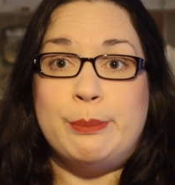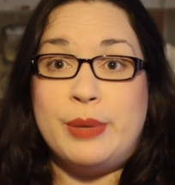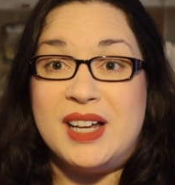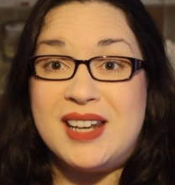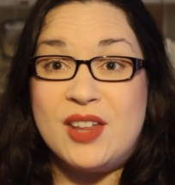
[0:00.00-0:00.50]

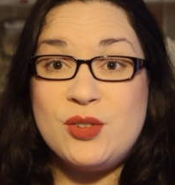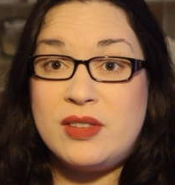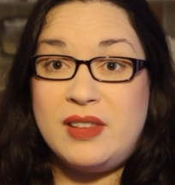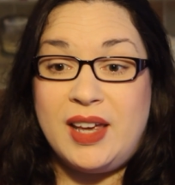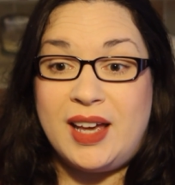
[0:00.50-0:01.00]
But other
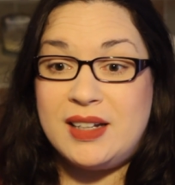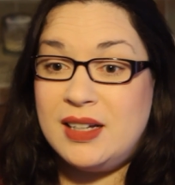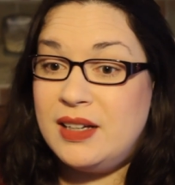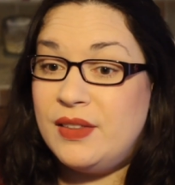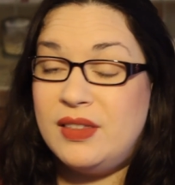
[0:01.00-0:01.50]
than that,
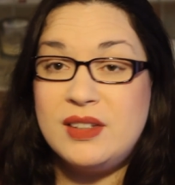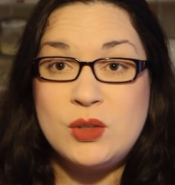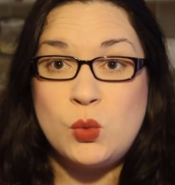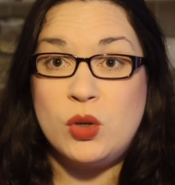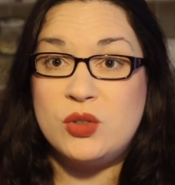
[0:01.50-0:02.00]
this
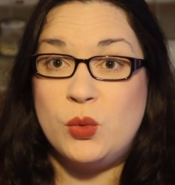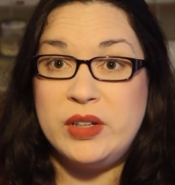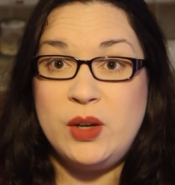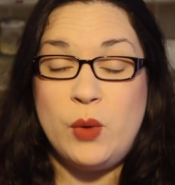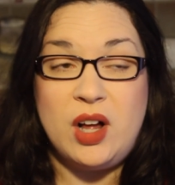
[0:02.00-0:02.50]
has worked
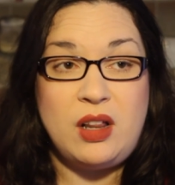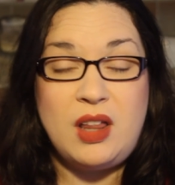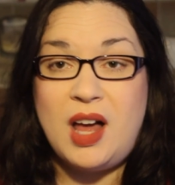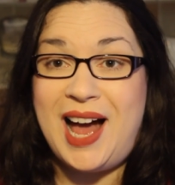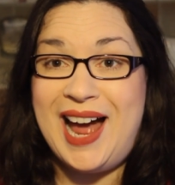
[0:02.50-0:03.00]
really
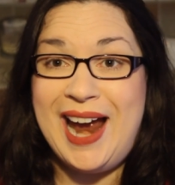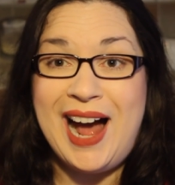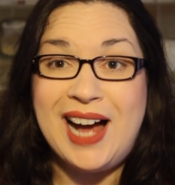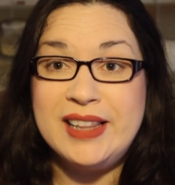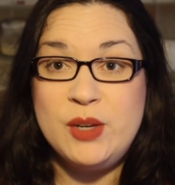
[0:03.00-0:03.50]
well. I
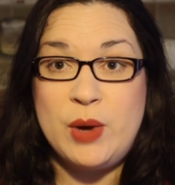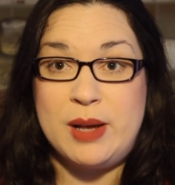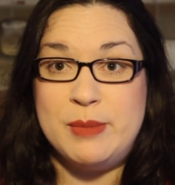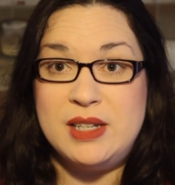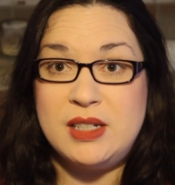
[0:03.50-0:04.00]
highly
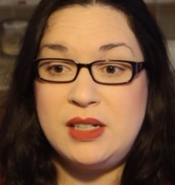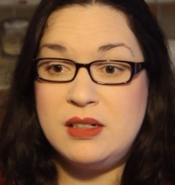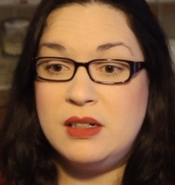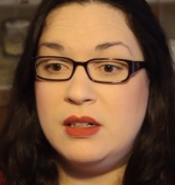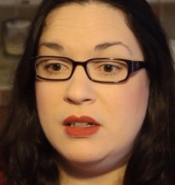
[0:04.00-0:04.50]
recommend
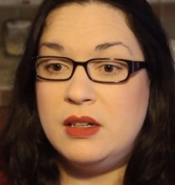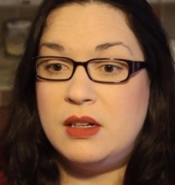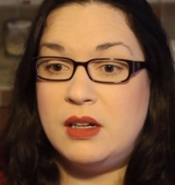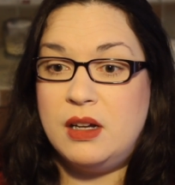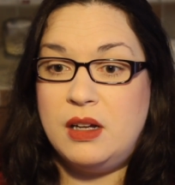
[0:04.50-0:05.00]
it.
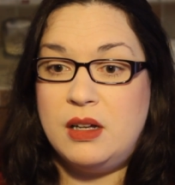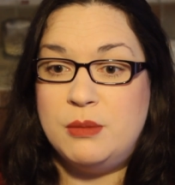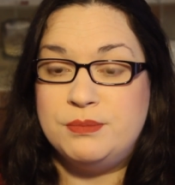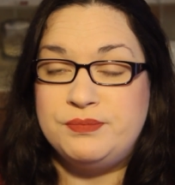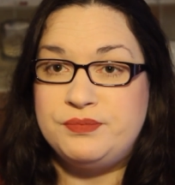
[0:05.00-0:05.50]

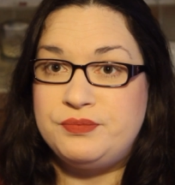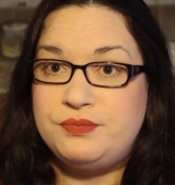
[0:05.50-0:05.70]
Um,